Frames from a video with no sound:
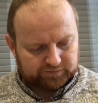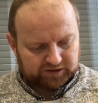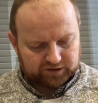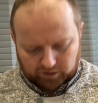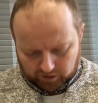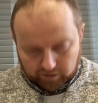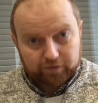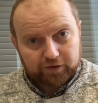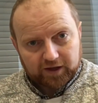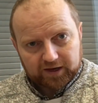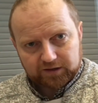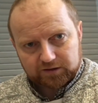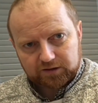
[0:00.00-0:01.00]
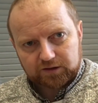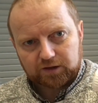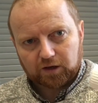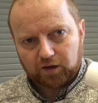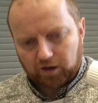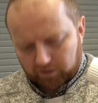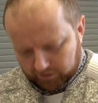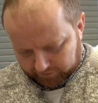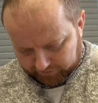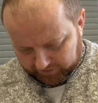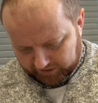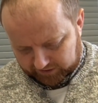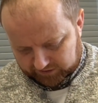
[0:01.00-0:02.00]
There's a lot of things. There's a lot of
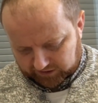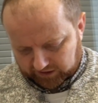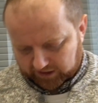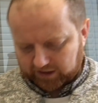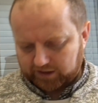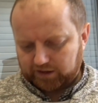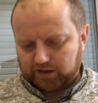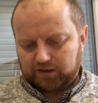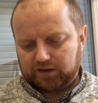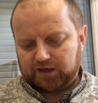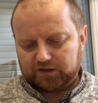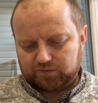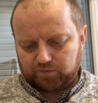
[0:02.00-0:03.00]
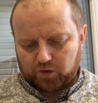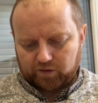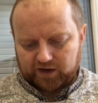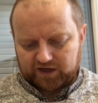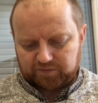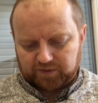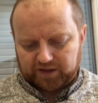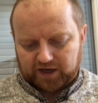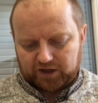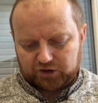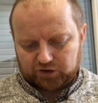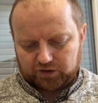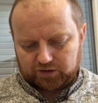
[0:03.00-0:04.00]
things here that needs more
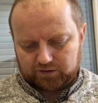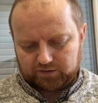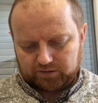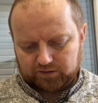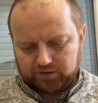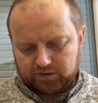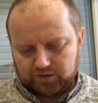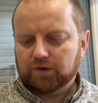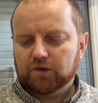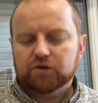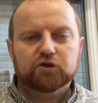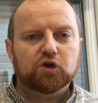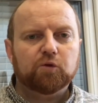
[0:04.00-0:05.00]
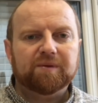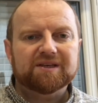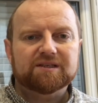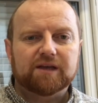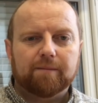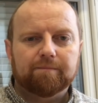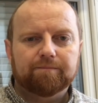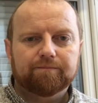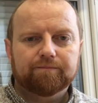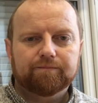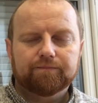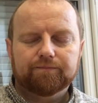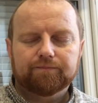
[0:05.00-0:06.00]
explanation. Super Stim.
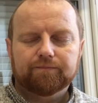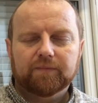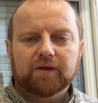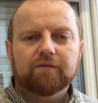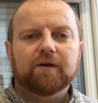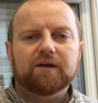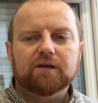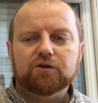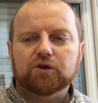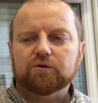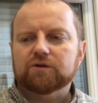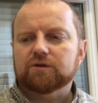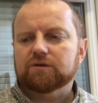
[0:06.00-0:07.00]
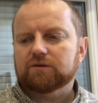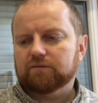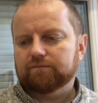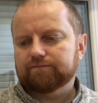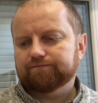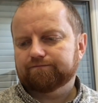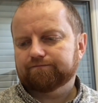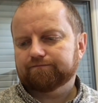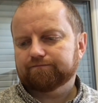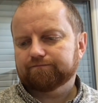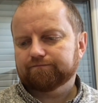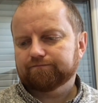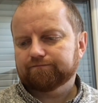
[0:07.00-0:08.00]
Feed inducers.
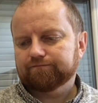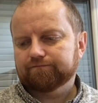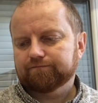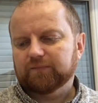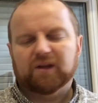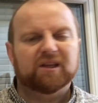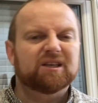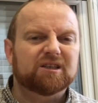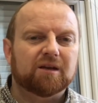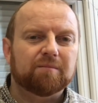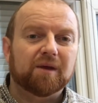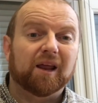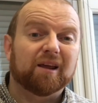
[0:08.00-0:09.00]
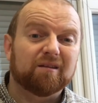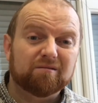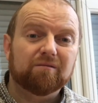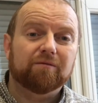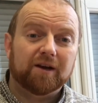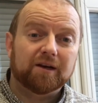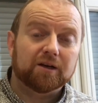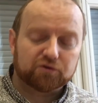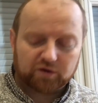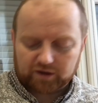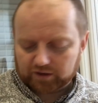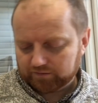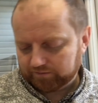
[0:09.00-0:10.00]
It'll stimulate feeding
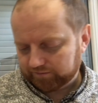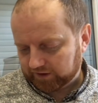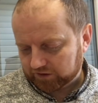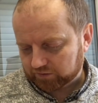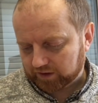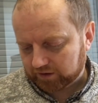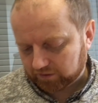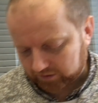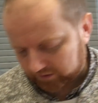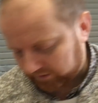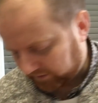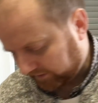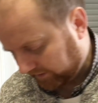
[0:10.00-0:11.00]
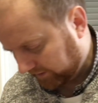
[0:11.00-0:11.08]
trigger. That's what it does.